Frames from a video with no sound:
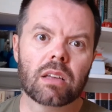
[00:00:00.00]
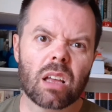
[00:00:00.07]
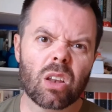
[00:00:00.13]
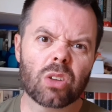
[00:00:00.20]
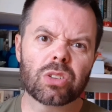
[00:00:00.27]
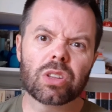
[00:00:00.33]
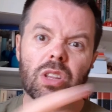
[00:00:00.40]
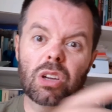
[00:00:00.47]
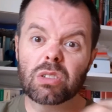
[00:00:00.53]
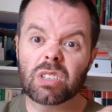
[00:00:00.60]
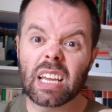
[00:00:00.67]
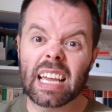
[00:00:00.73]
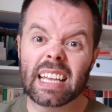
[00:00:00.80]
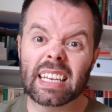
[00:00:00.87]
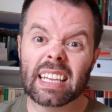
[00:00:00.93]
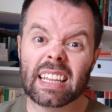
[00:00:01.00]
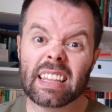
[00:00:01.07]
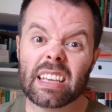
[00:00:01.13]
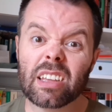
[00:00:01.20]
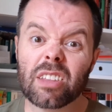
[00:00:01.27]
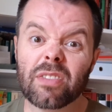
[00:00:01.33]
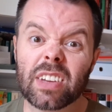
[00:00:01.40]
A lot of those are hidden in
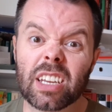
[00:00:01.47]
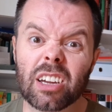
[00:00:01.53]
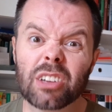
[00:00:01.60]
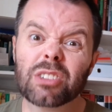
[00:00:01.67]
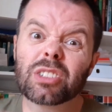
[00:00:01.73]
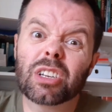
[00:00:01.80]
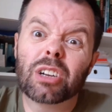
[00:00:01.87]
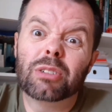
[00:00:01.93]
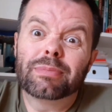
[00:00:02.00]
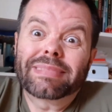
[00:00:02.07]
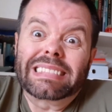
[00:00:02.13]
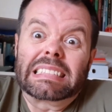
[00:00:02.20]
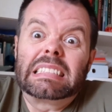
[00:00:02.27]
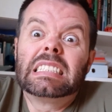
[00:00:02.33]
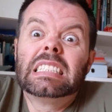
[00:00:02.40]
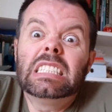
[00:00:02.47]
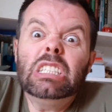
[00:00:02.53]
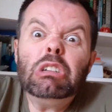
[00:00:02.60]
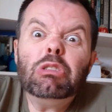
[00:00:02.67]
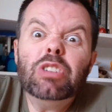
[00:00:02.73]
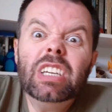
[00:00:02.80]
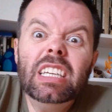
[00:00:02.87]
the other videos, so
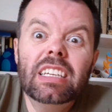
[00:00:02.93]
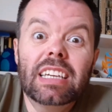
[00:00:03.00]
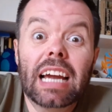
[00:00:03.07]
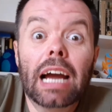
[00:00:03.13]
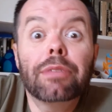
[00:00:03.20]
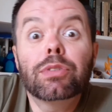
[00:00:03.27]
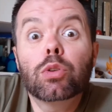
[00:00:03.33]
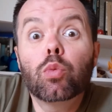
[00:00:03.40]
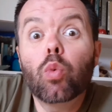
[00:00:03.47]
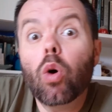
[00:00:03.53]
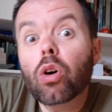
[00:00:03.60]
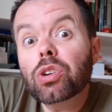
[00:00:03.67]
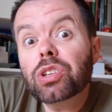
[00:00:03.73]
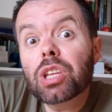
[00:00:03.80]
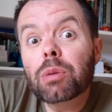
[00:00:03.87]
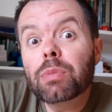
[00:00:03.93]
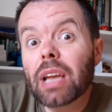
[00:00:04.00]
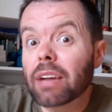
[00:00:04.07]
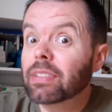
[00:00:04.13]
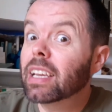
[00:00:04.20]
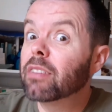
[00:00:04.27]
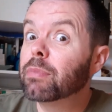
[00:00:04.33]
sorry, you have to watch them, you
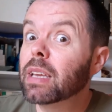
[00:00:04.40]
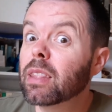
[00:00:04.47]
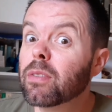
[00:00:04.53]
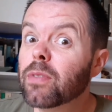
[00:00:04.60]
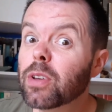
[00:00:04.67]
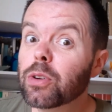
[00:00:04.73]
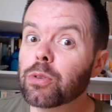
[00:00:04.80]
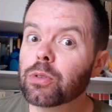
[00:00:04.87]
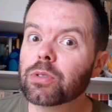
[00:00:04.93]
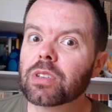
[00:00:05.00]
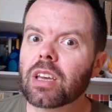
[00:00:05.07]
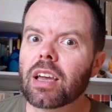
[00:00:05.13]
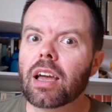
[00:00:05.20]
have to give me the views.